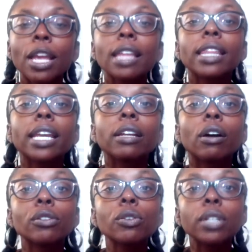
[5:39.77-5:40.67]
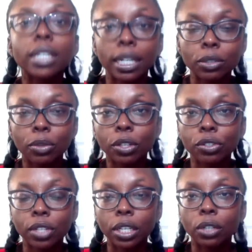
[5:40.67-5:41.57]
they can also connect with their
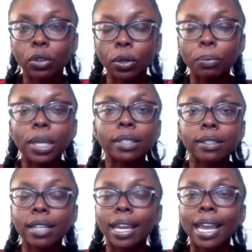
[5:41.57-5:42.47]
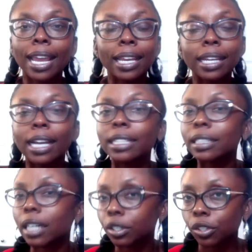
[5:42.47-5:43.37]
study group and say, hey, I
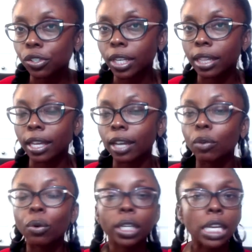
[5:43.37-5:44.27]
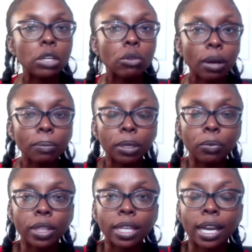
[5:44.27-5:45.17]
didn't understand that, or can you help me
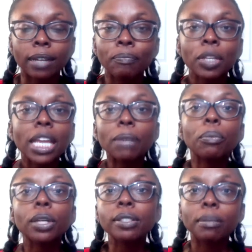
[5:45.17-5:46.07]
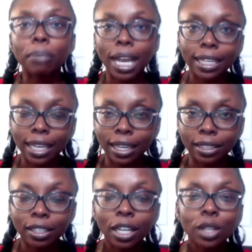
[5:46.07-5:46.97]
with that? And it brings them back
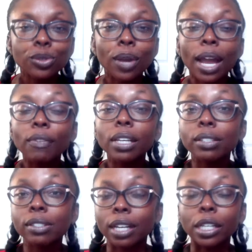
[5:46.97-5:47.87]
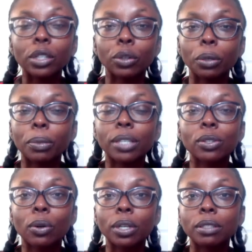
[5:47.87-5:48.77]
in. So having a study group is
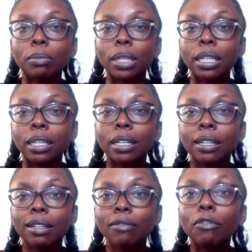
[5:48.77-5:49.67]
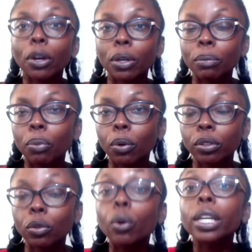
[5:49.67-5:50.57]
going to be very
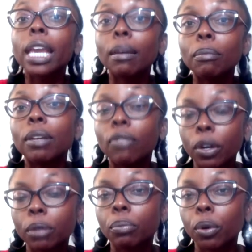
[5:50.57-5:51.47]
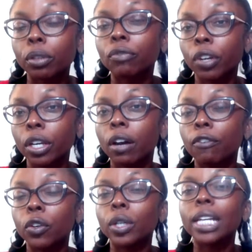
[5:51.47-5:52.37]
important, or can be very important, very
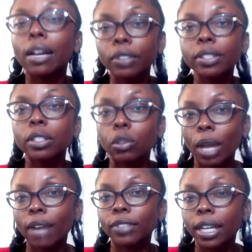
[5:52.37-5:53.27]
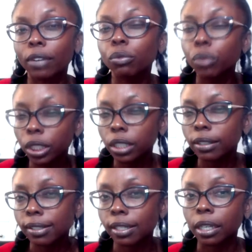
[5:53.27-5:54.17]
helpful. And obviously you have to have really
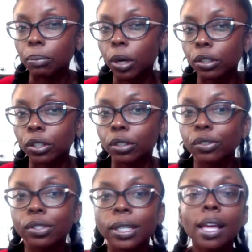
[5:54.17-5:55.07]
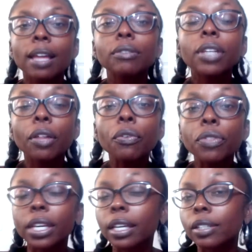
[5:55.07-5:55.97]
good study partners. The other
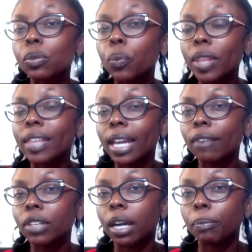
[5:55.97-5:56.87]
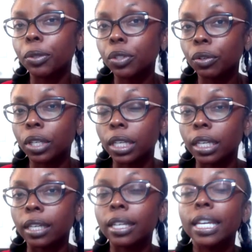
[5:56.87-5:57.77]
thing is, when they have the
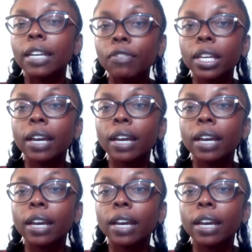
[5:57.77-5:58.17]
opportunity, if they have